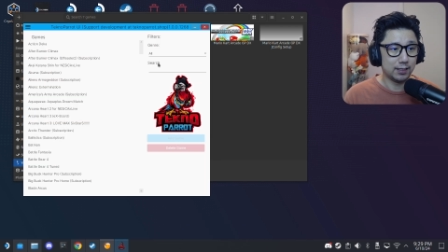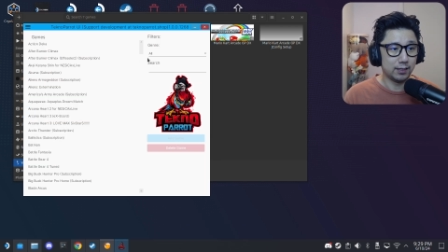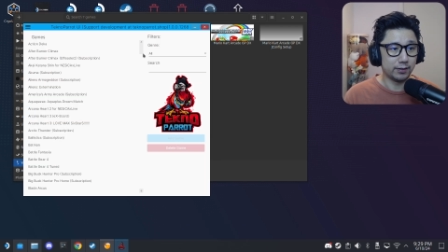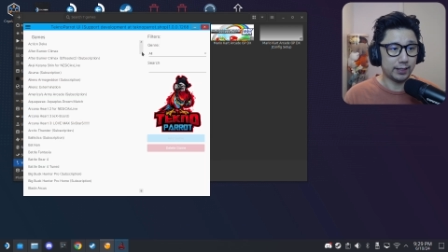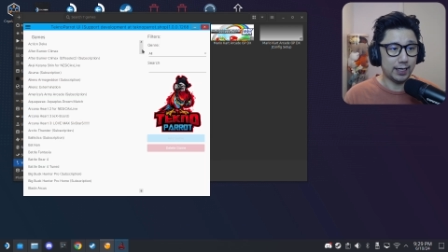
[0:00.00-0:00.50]

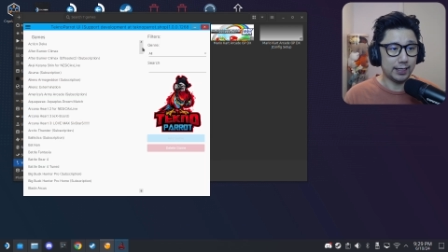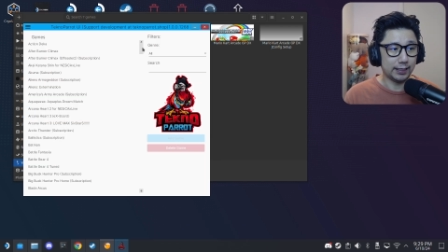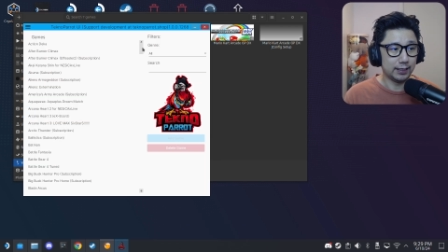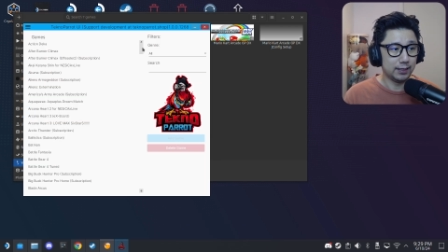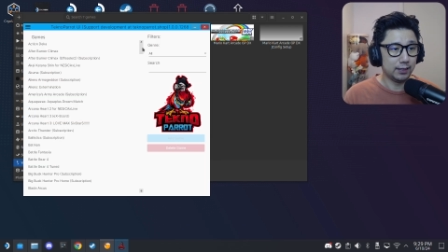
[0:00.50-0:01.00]
Okay.
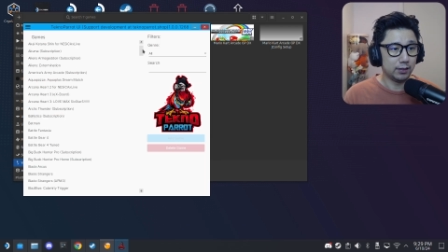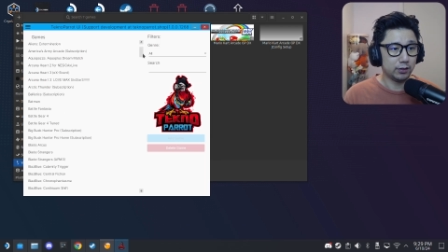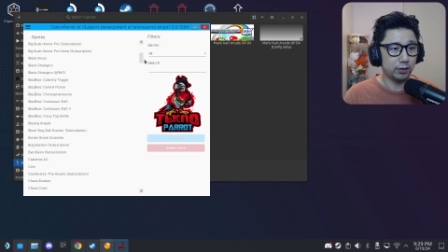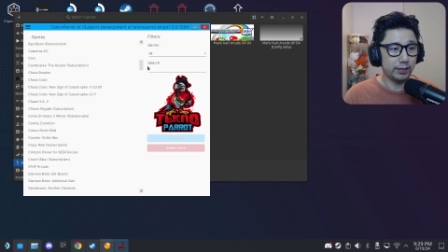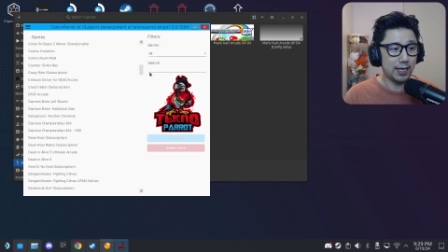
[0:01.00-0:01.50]

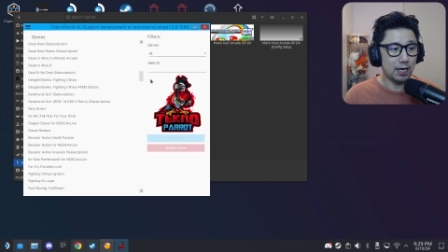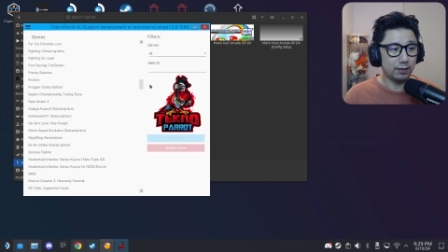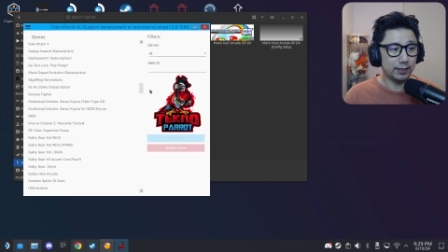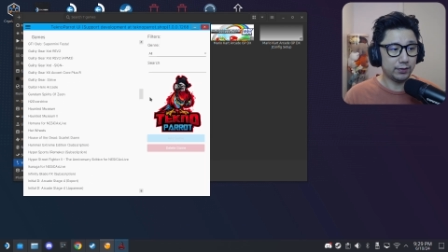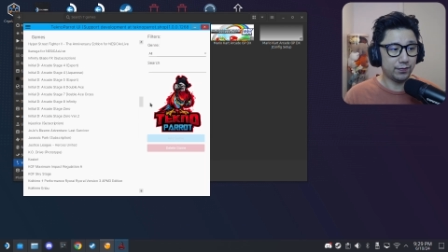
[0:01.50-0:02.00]
So now
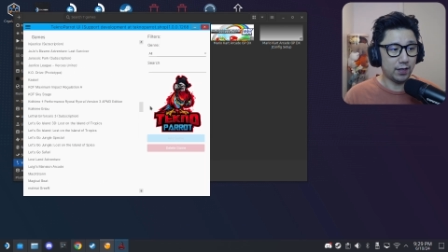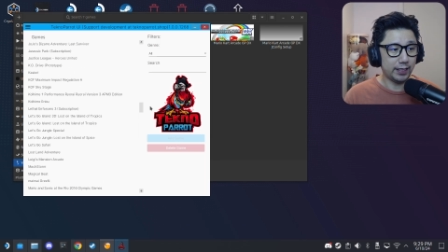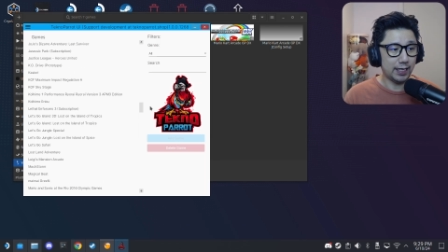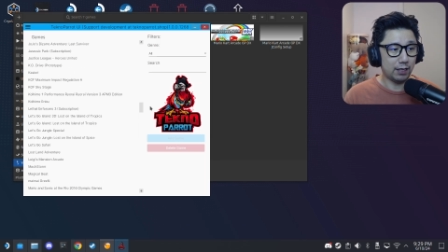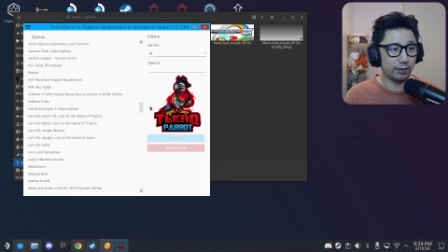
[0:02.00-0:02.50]
let's
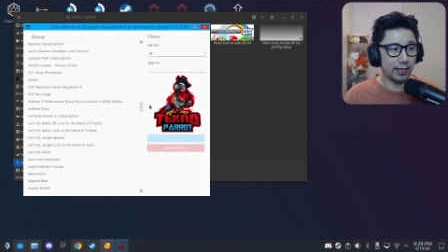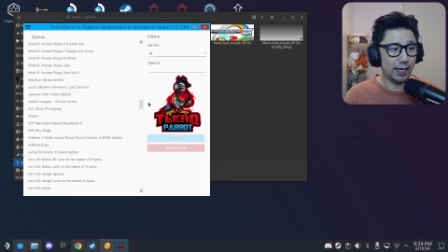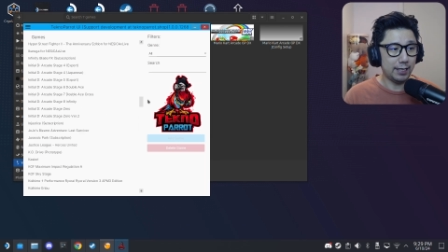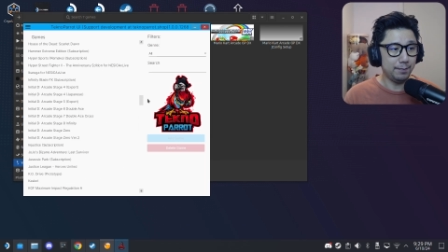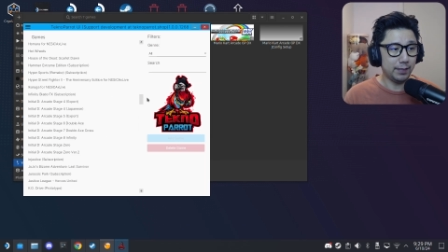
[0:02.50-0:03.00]
find our
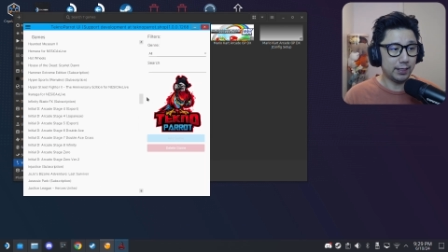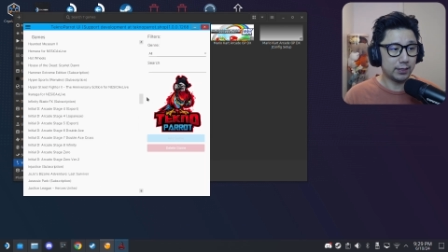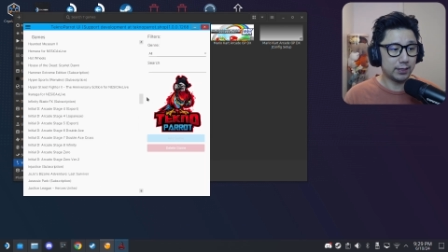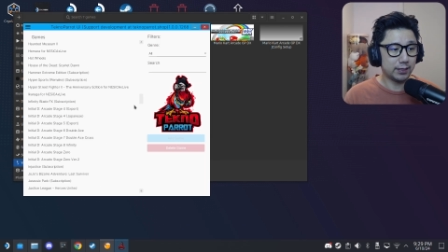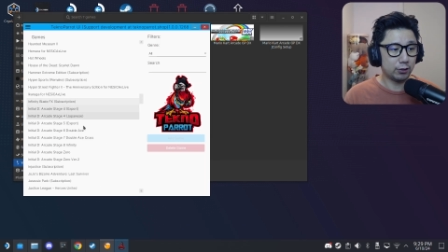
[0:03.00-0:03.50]
game. It
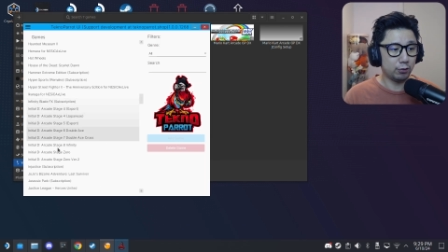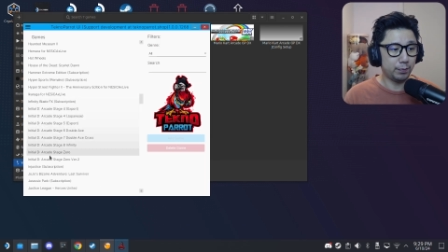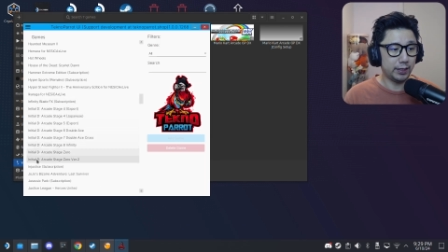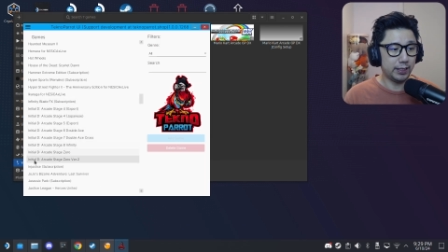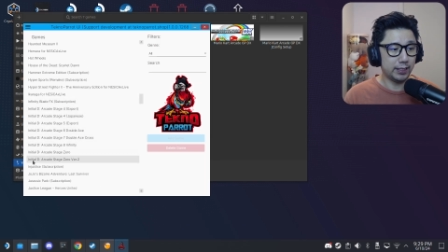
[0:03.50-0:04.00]
should
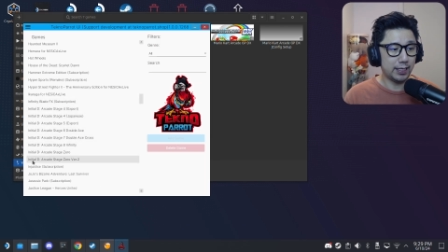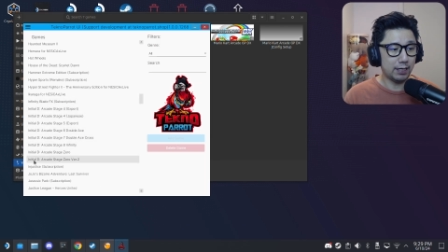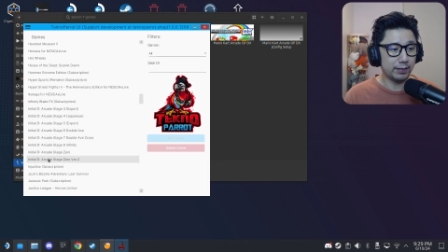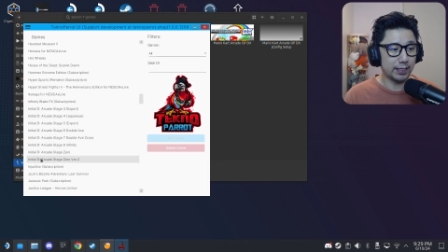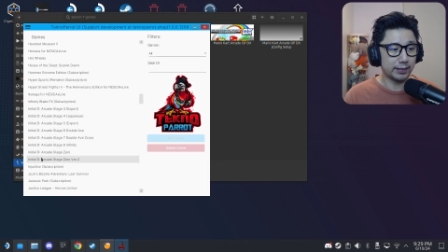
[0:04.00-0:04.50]
be here now.
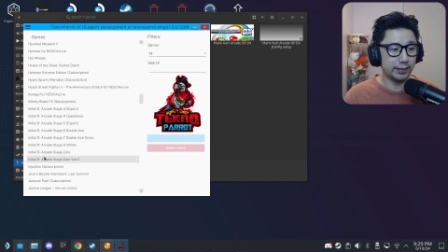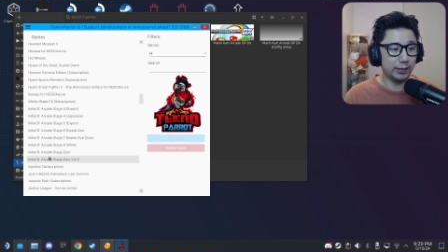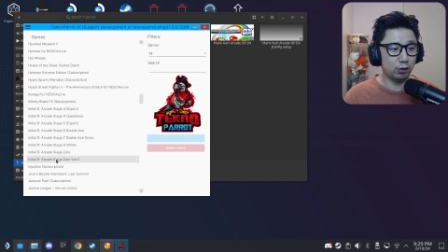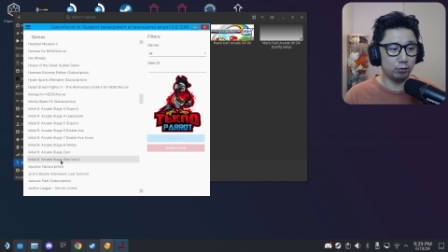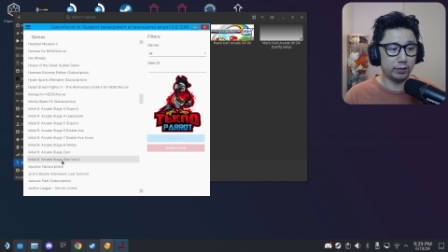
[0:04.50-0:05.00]
Yes,
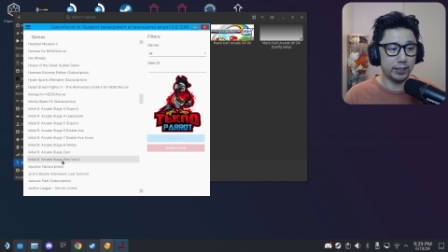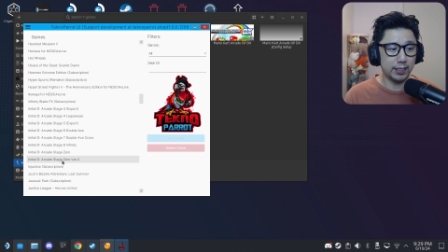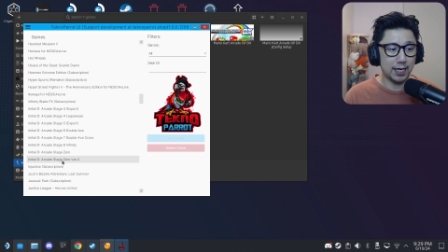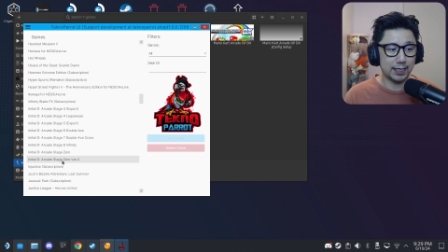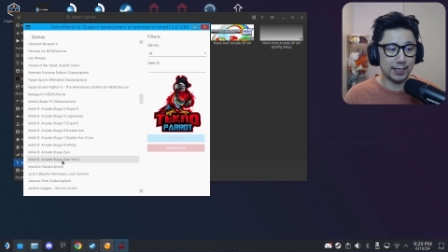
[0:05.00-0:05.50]
initial D,
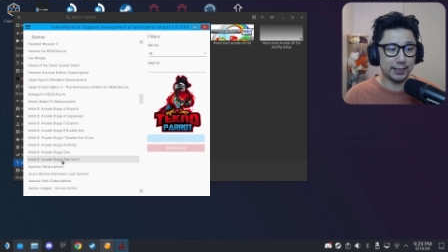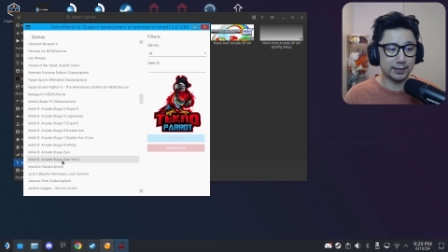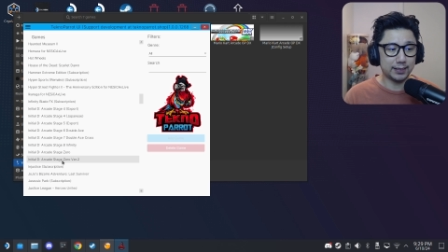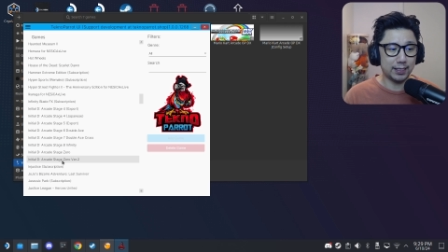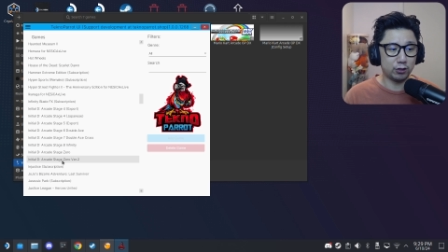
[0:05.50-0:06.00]
arcade
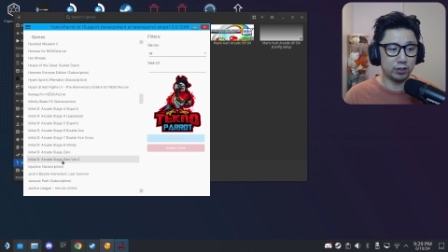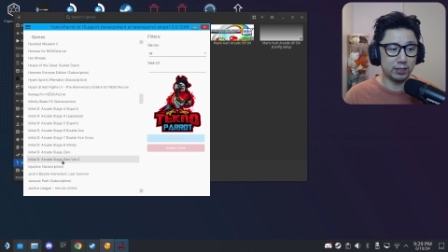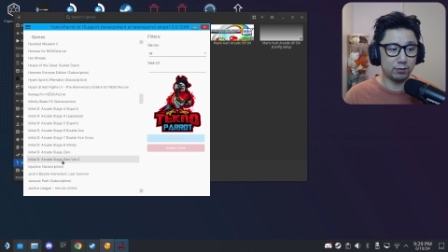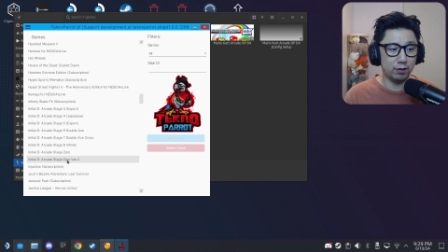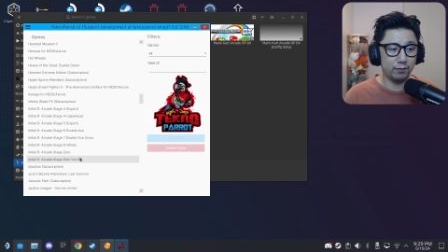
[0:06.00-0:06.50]
stage
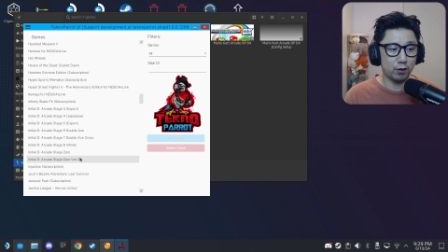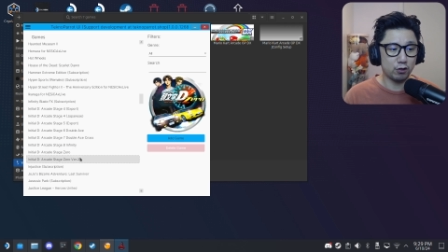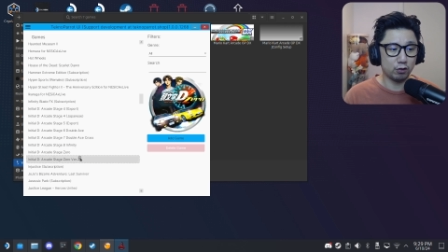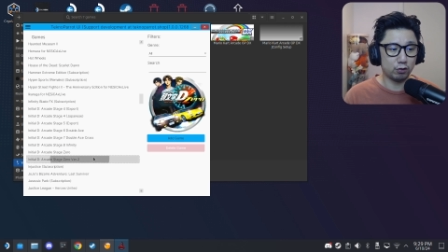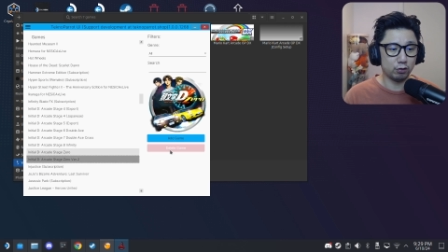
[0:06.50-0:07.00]
zero,
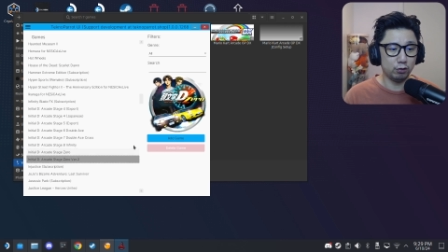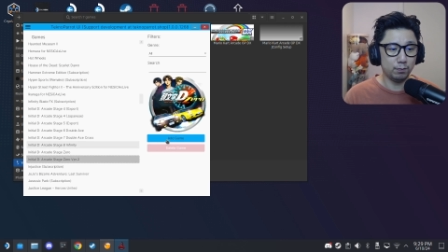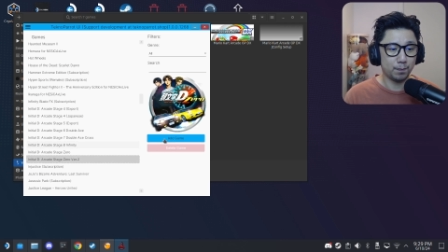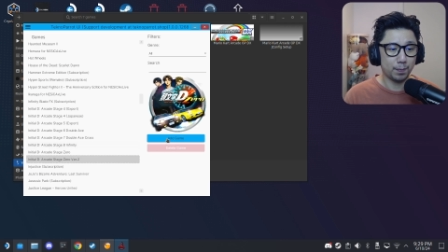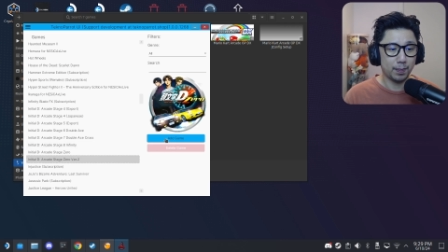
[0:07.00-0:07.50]
version two.
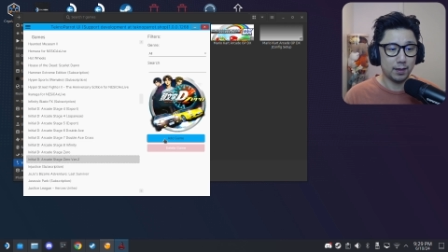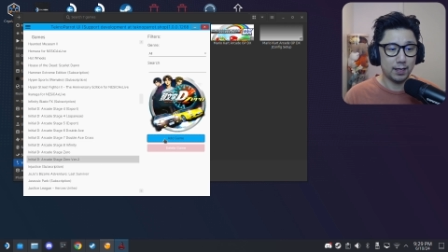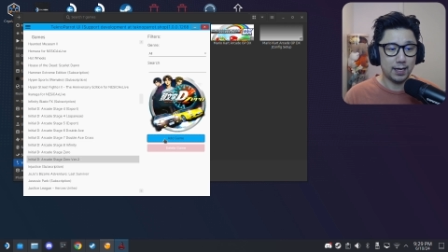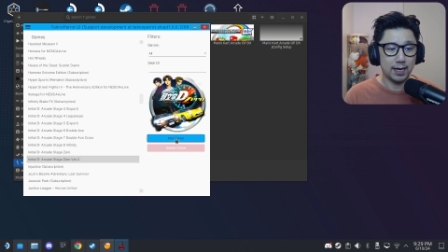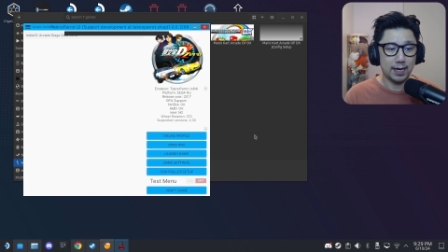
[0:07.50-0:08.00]

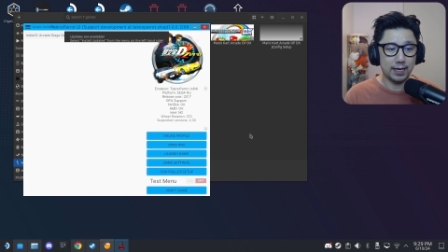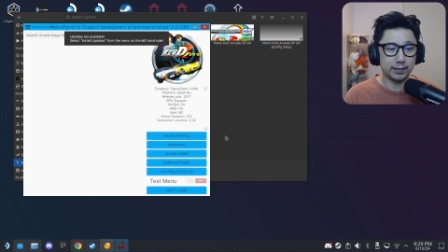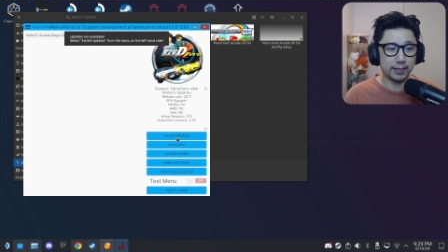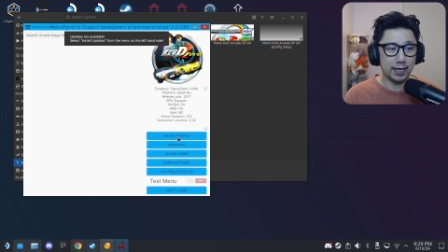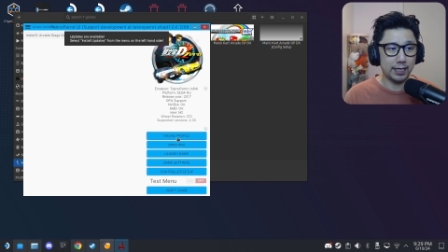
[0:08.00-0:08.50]

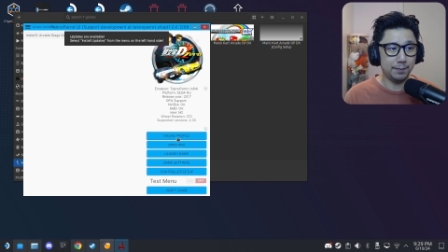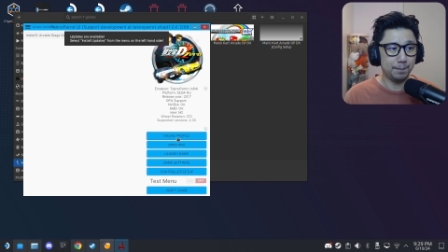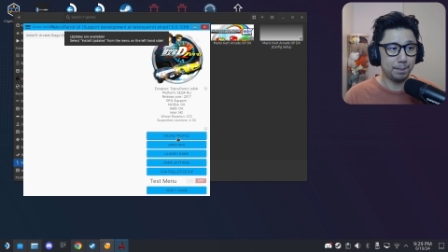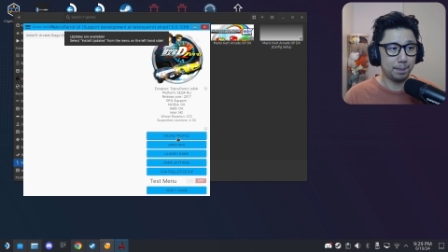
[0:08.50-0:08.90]
Add game.